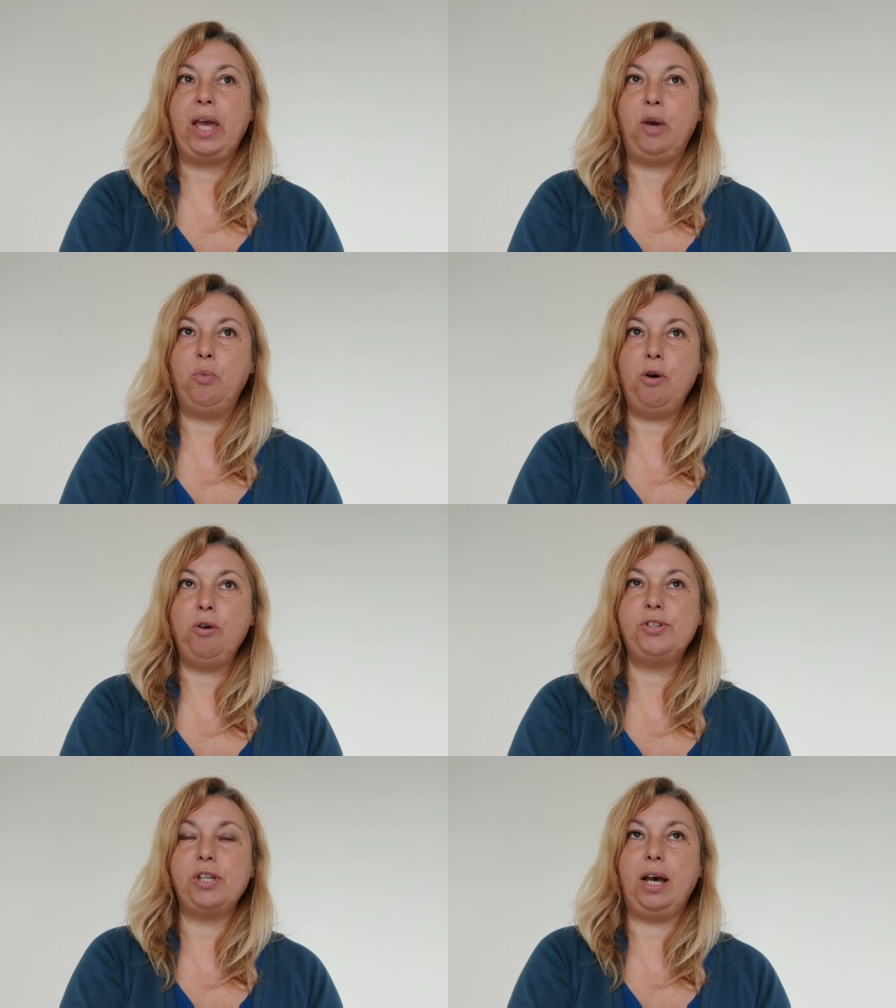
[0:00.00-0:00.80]
It
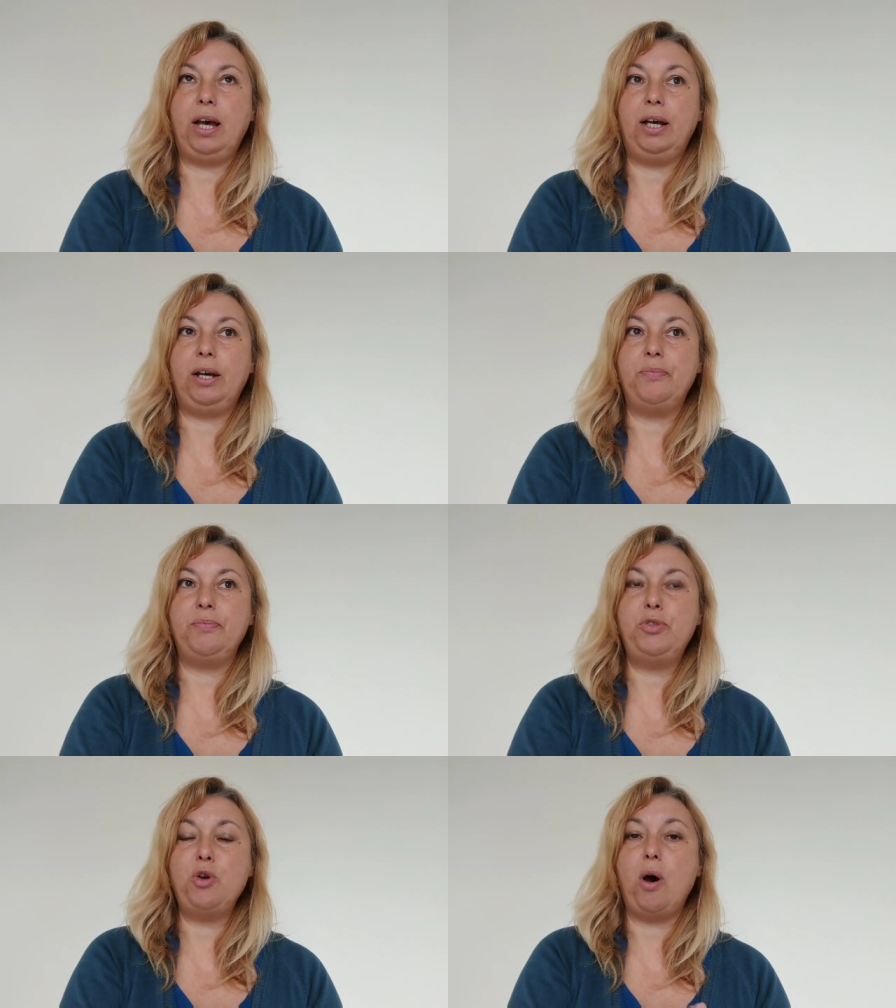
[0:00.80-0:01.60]
was
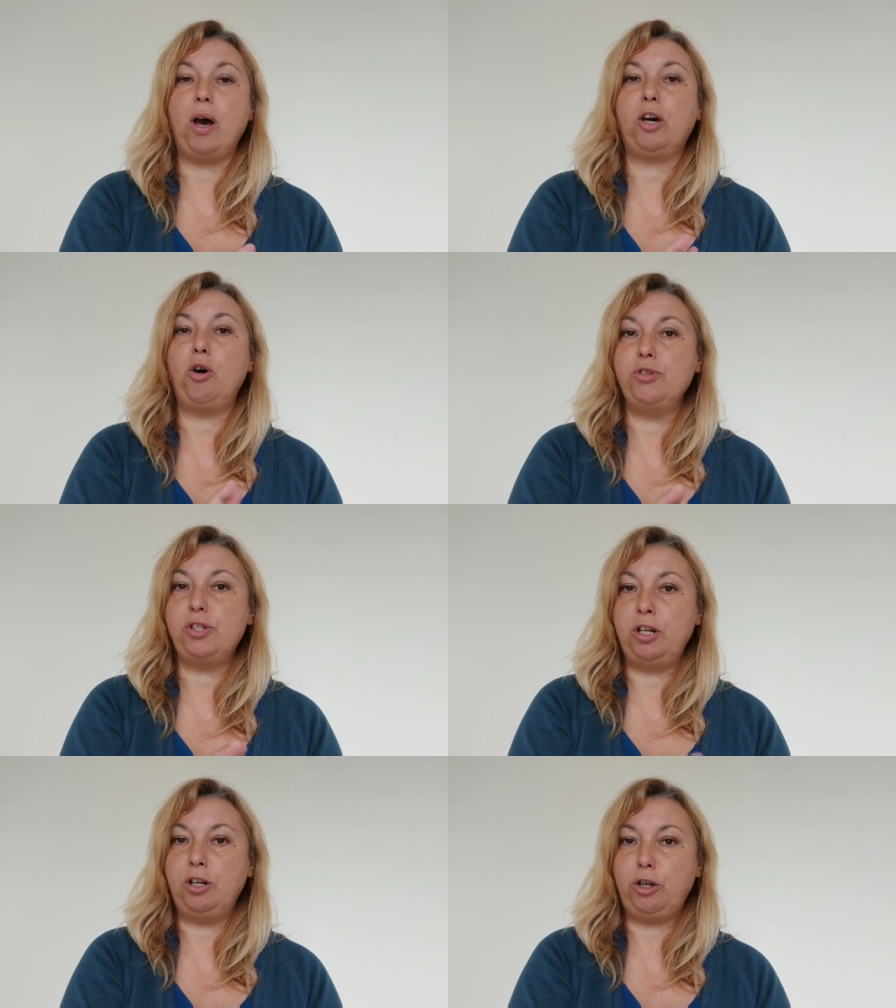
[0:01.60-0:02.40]
um, not a
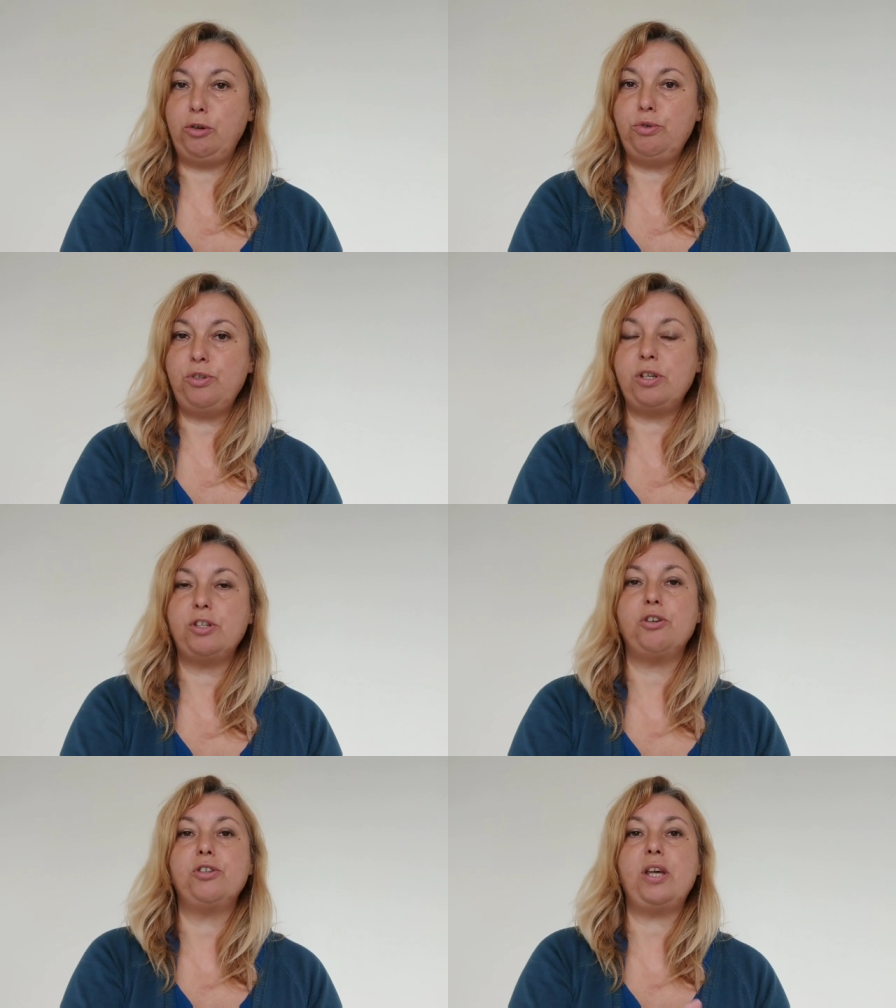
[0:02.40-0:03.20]
constant use,
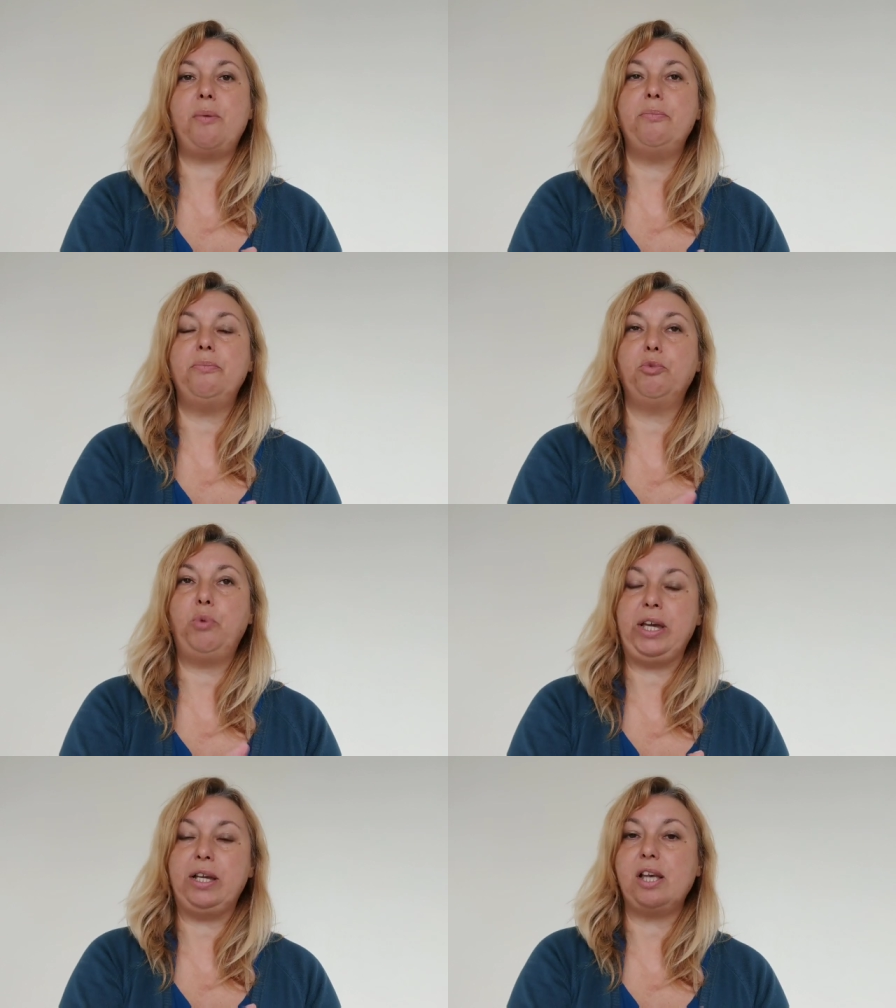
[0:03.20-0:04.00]
so some
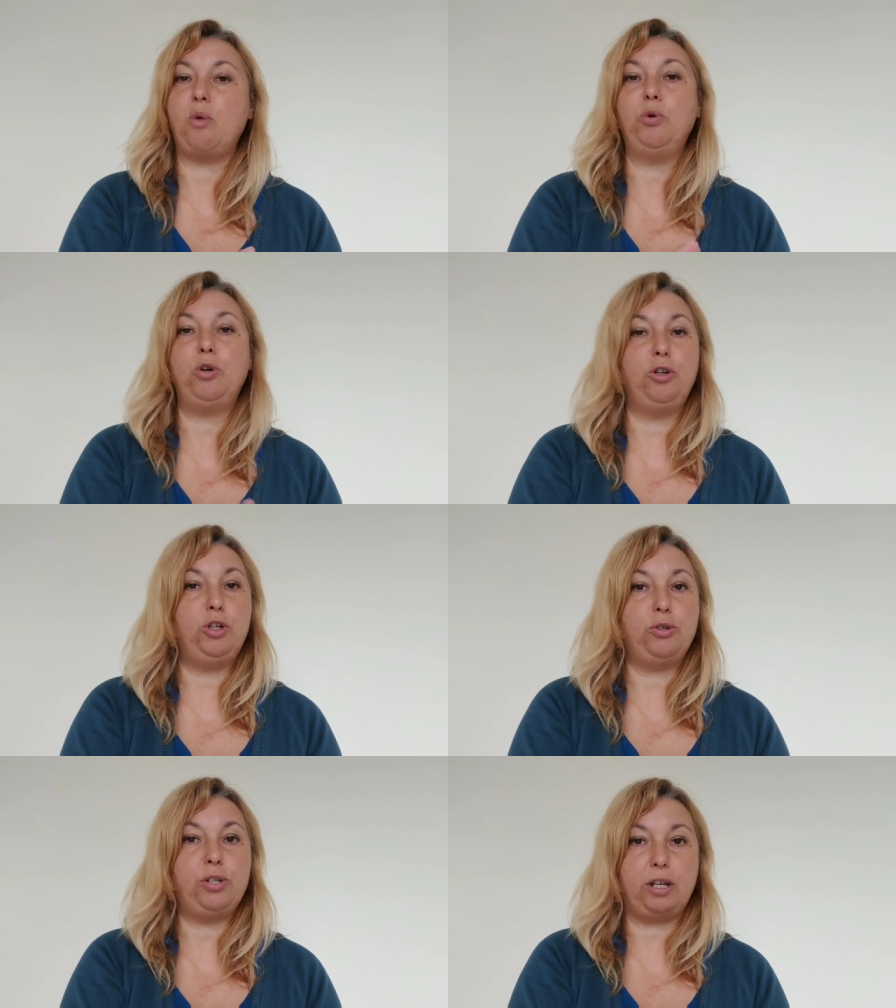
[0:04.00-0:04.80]
weeks I wouldn't
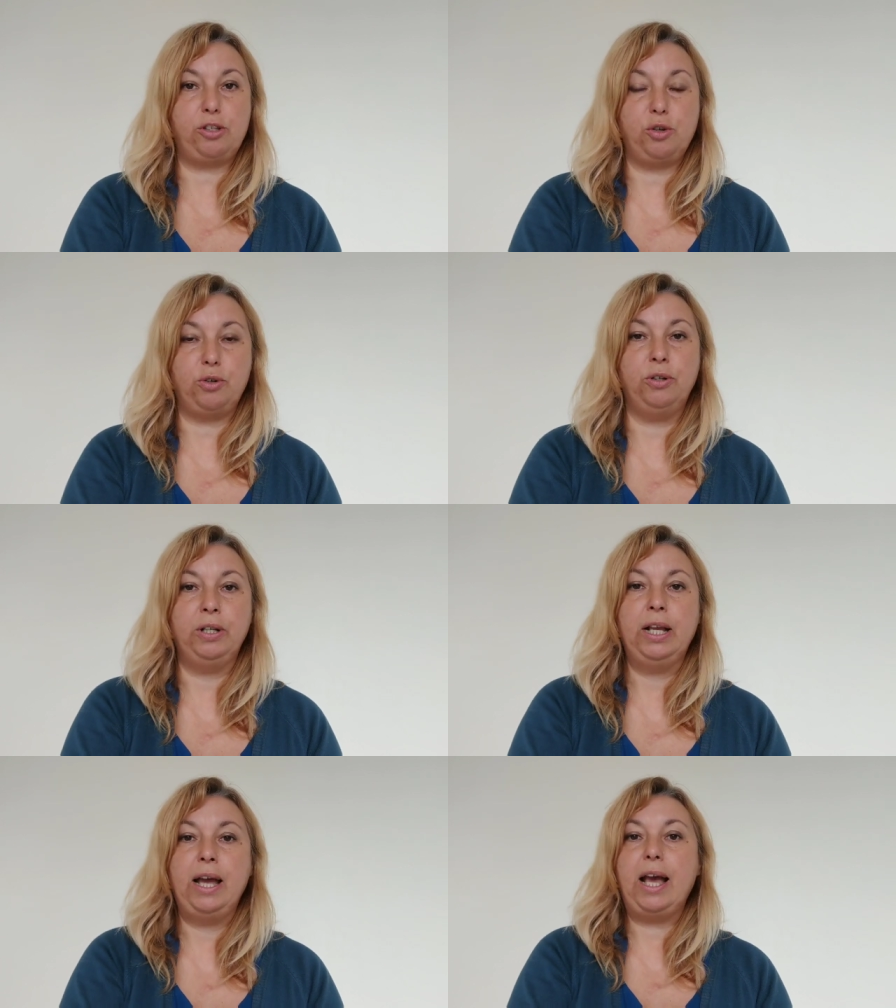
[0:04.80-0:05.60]
use it at all,
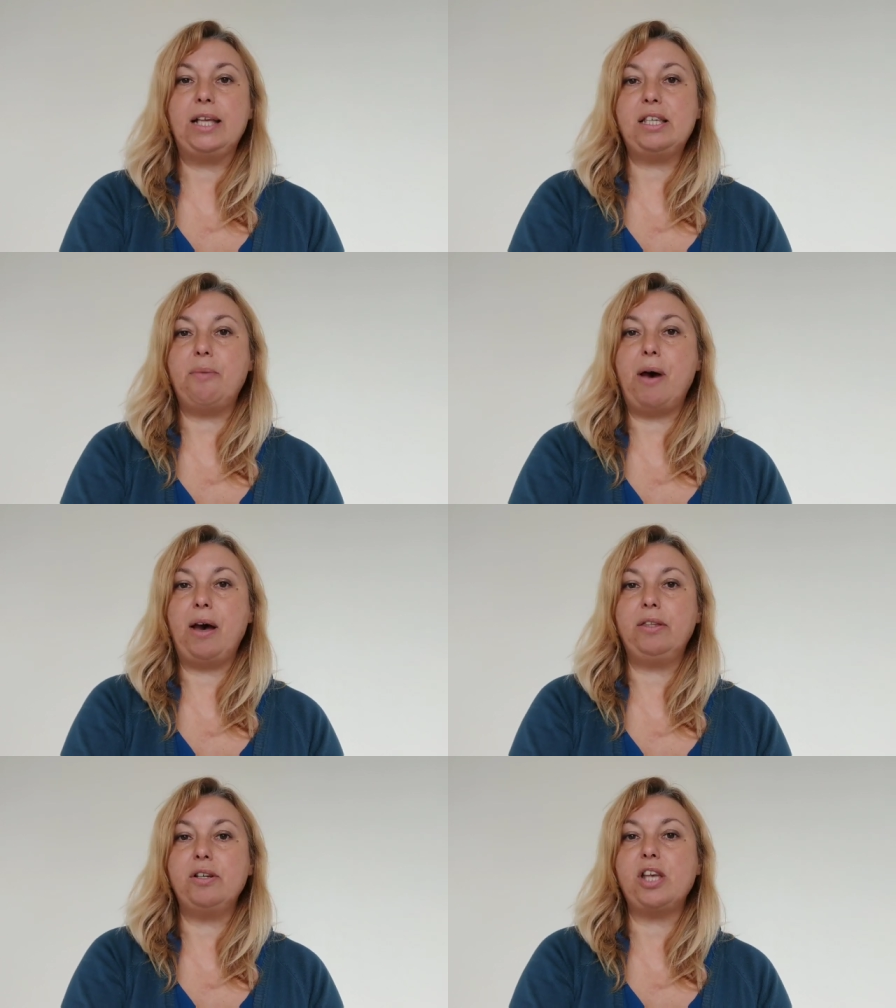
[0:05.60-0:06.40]
and some
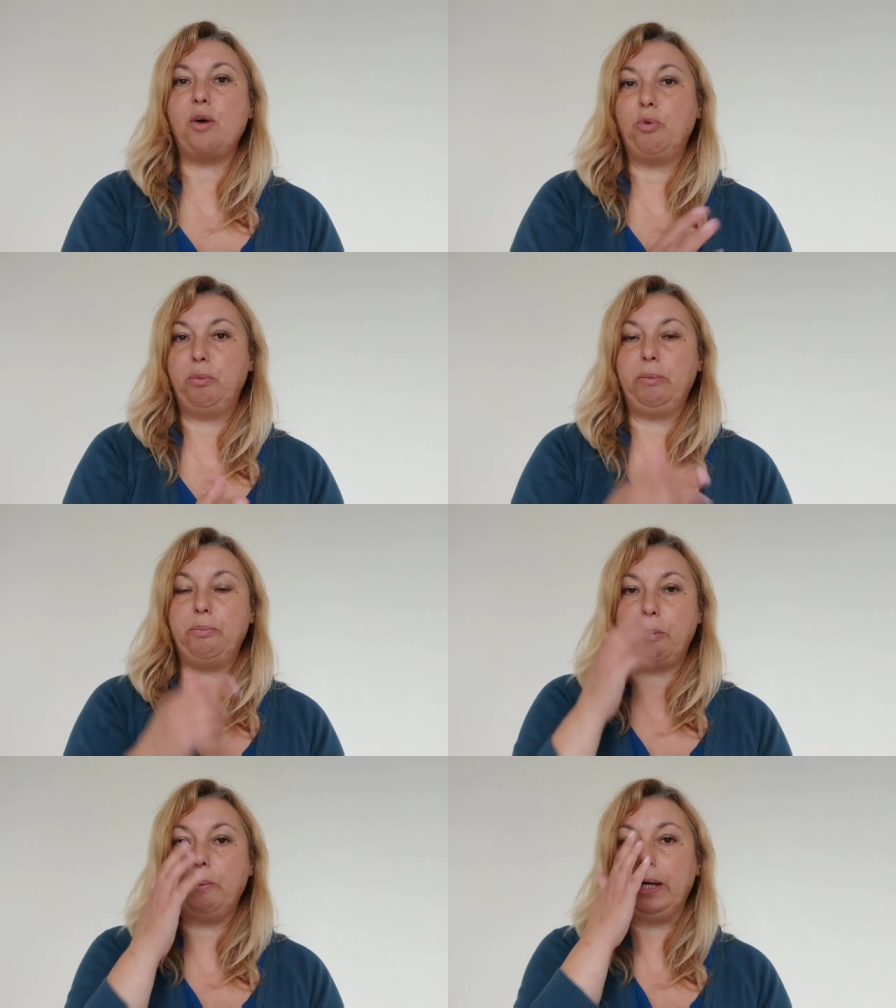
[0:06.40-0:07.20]
others I will be
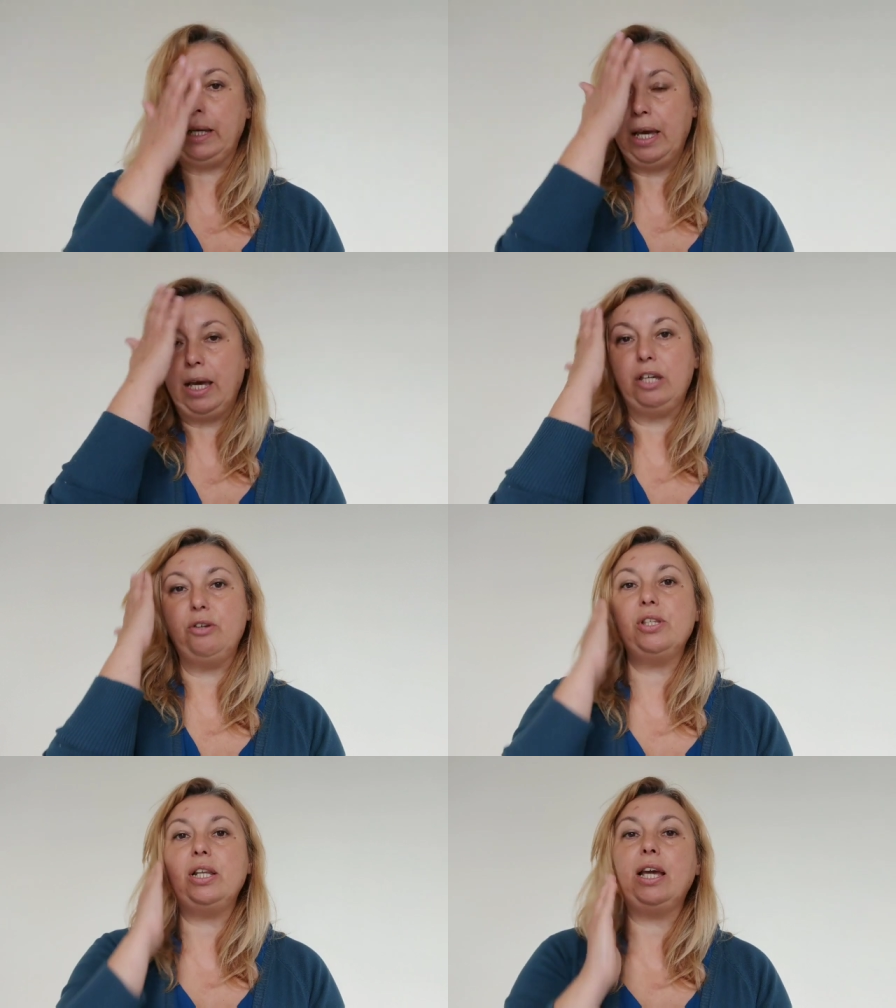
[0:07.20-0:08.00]
probably
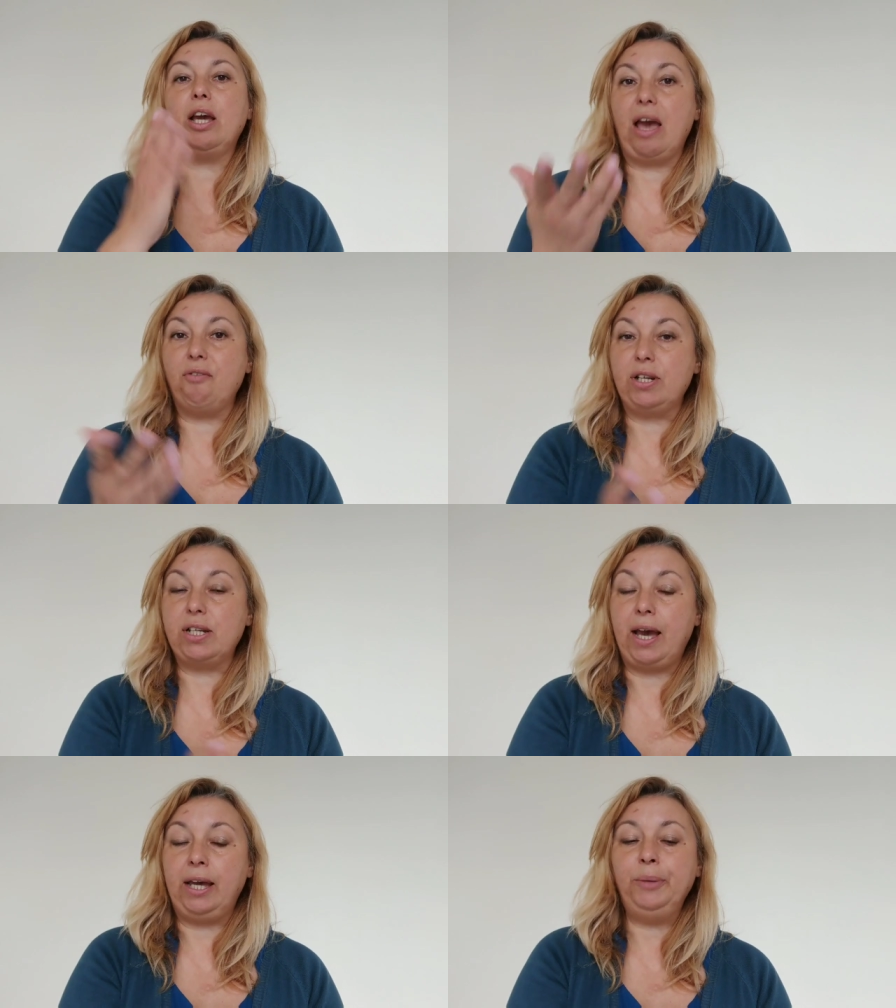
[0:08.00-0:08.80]
using it every
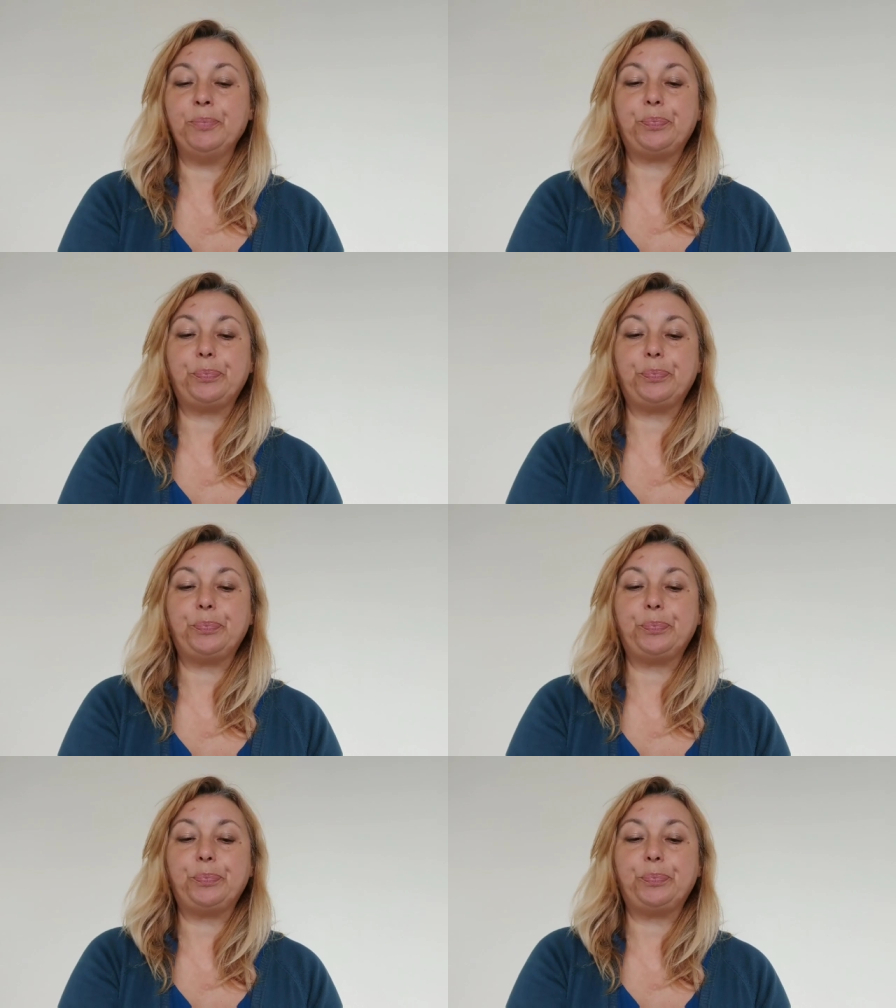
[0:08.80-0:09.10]
day.